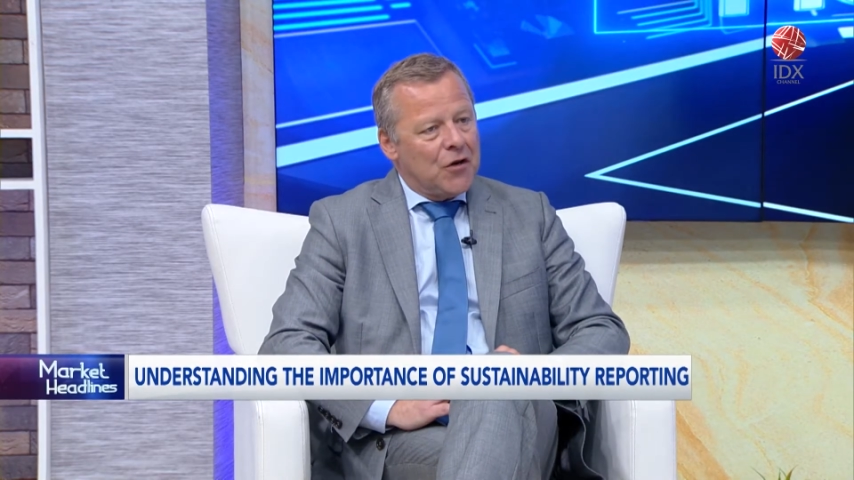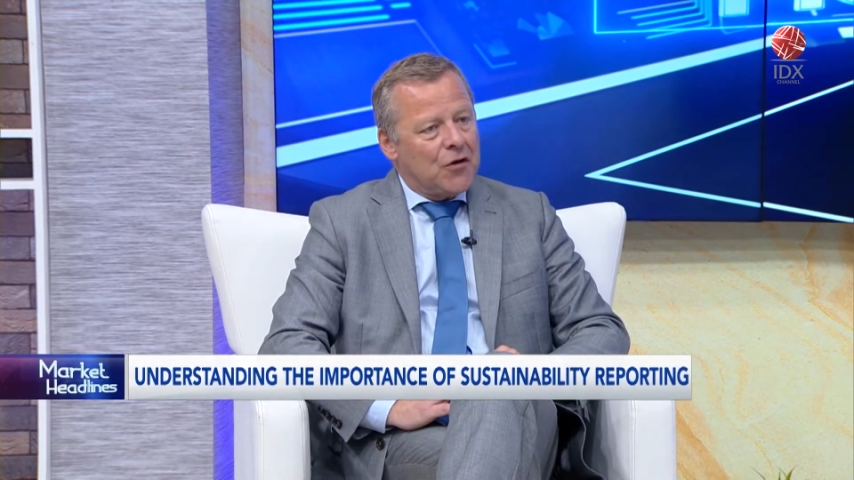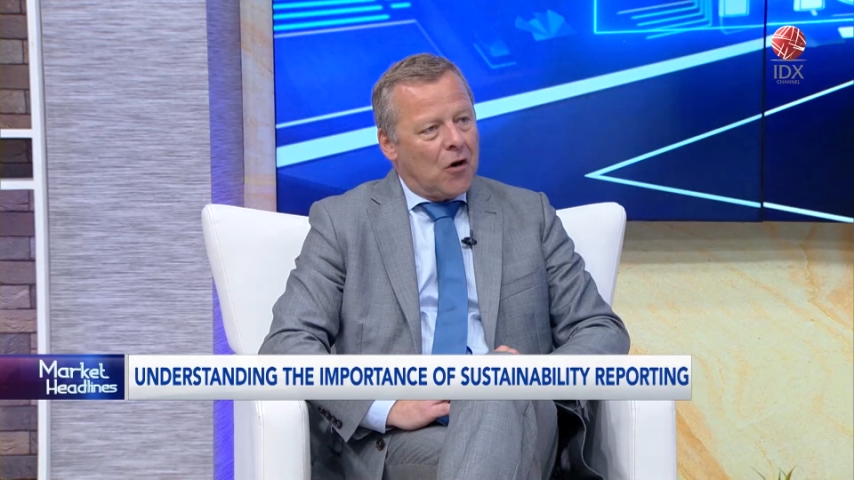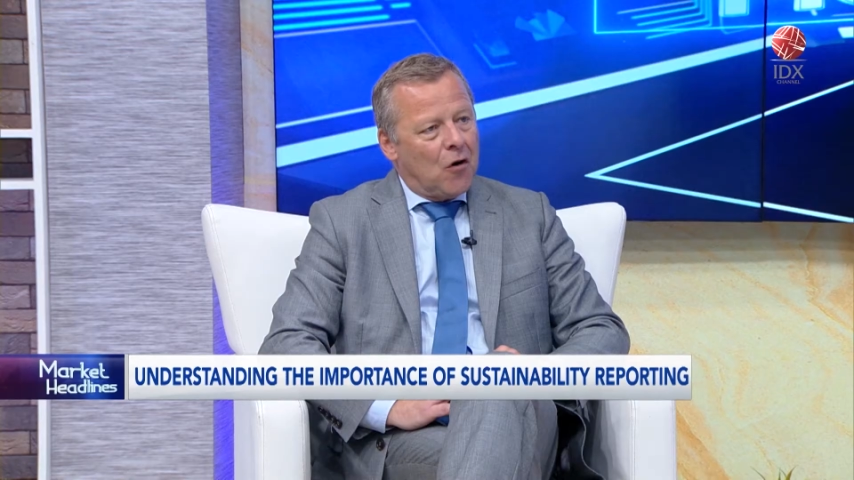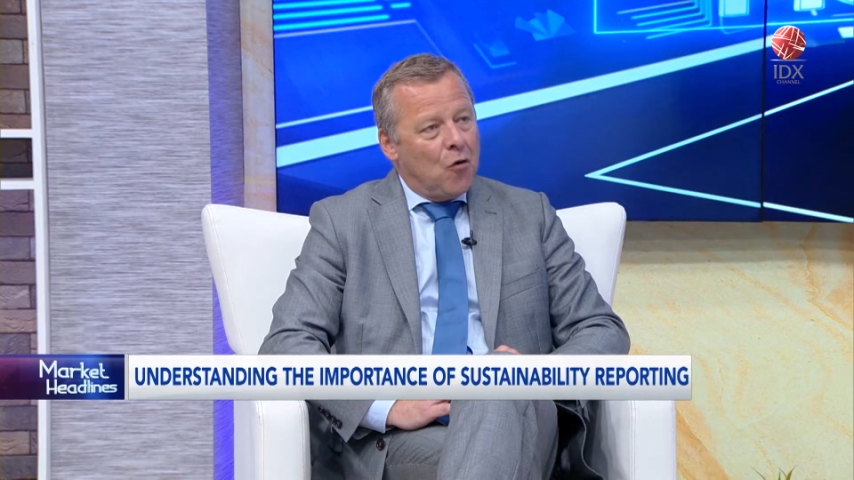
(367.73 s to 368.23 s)

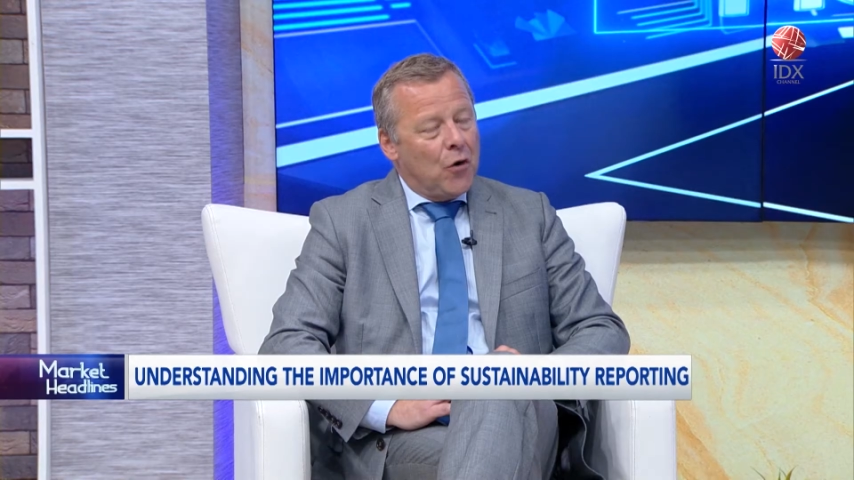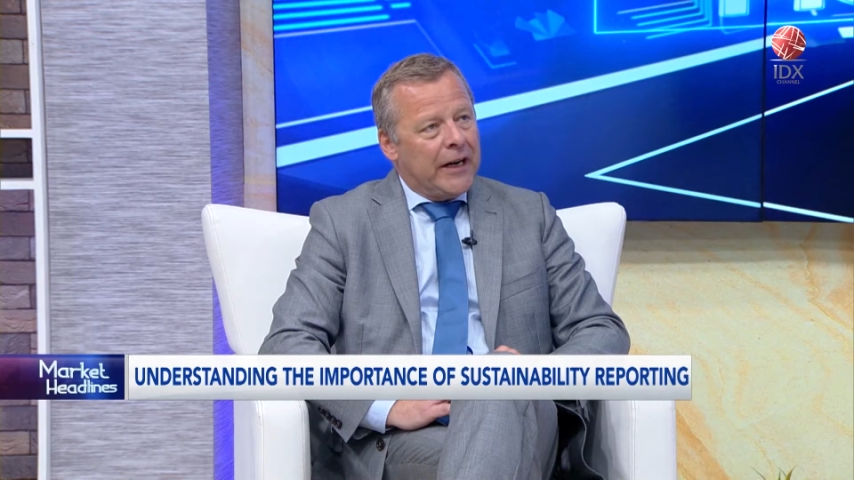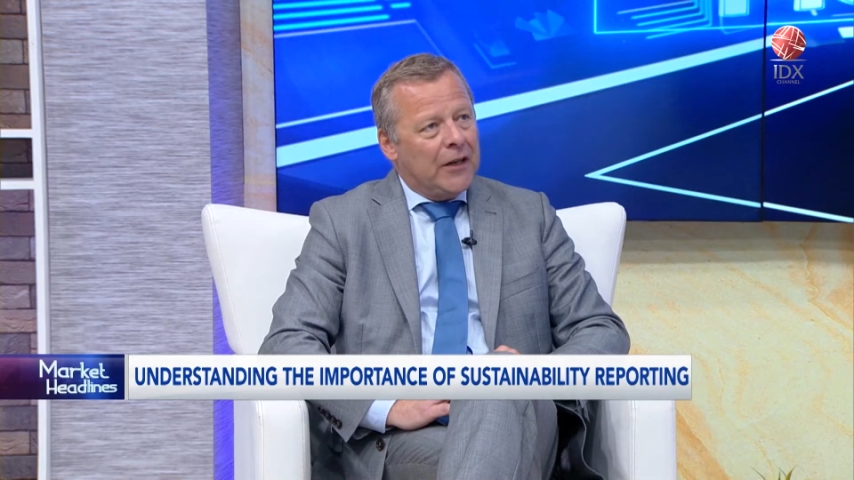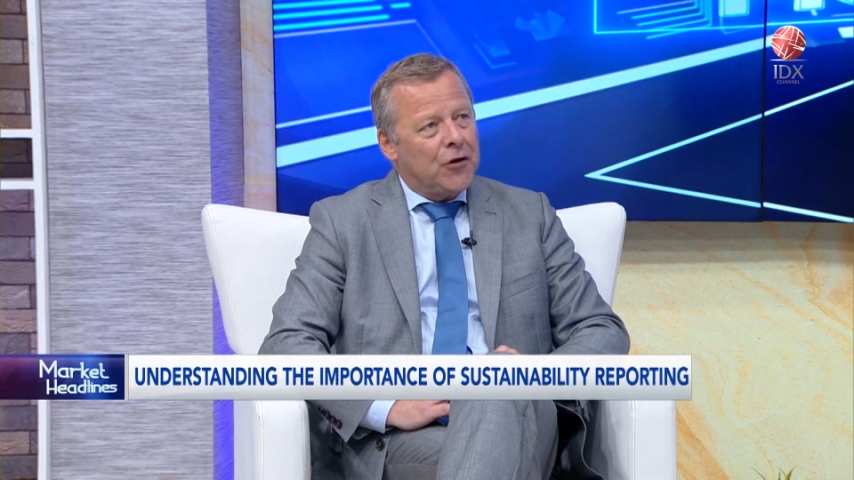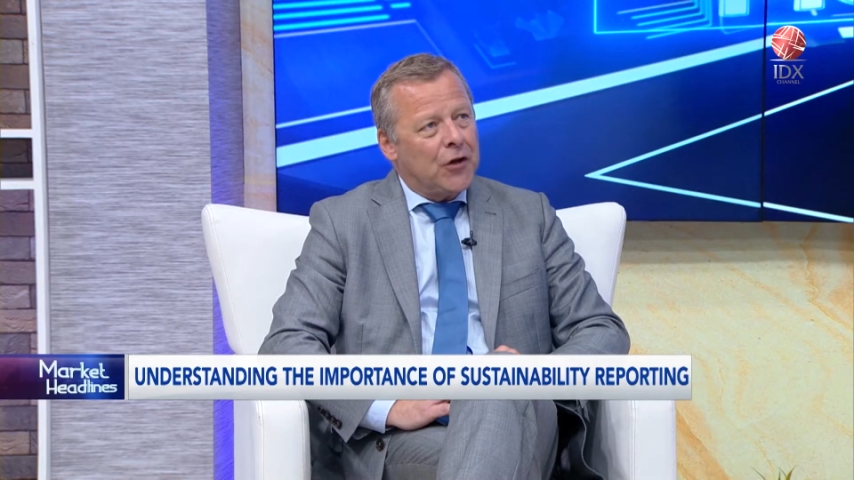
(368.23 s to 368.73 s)
So
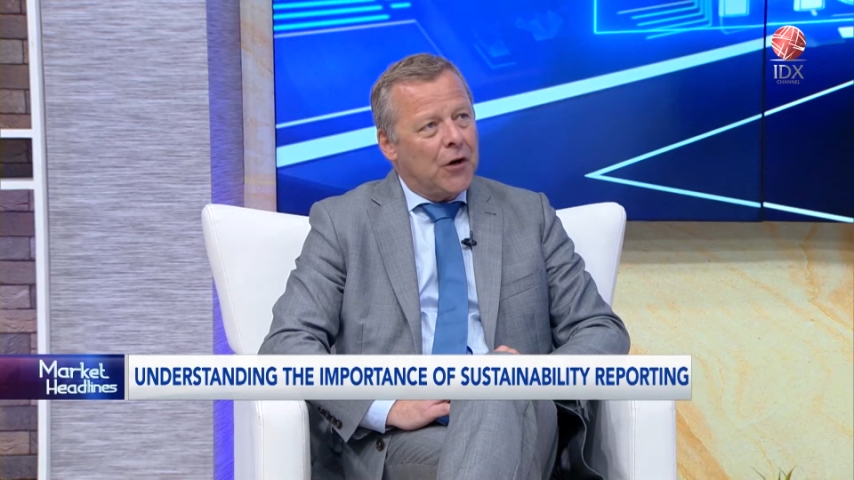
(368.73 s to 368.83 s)
it